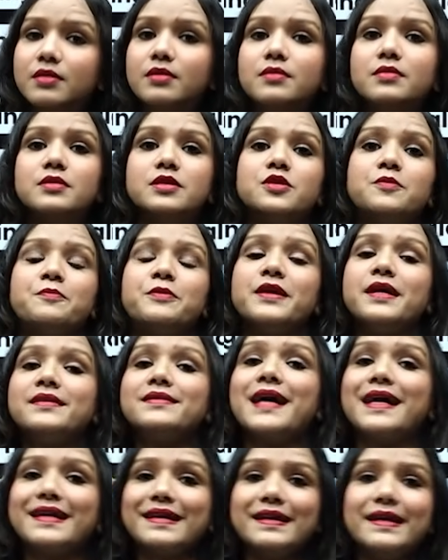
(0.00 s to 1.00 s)
the prey
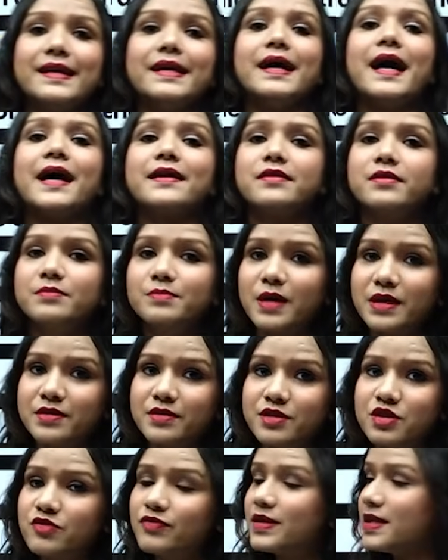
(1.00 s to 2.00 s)
that lay at her mother's
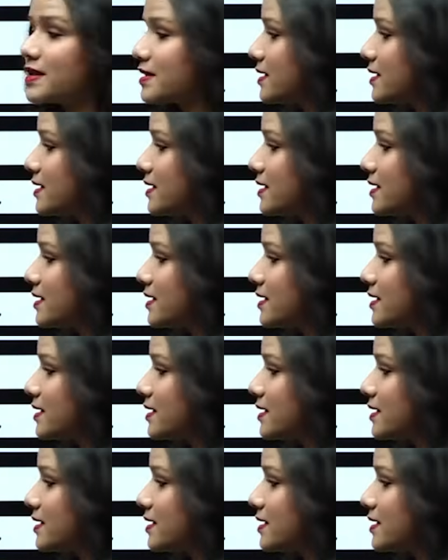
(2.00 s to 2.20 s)
feet,